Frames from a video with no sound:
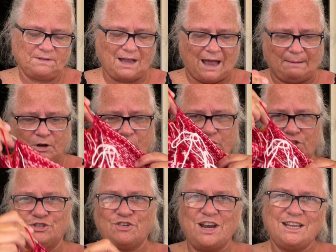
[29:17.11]
I'm
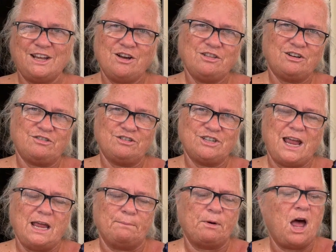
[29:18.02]
concentrating on the
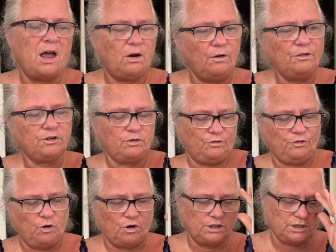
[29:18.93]
crocheting. But of
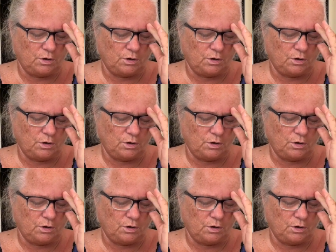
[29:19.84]
course,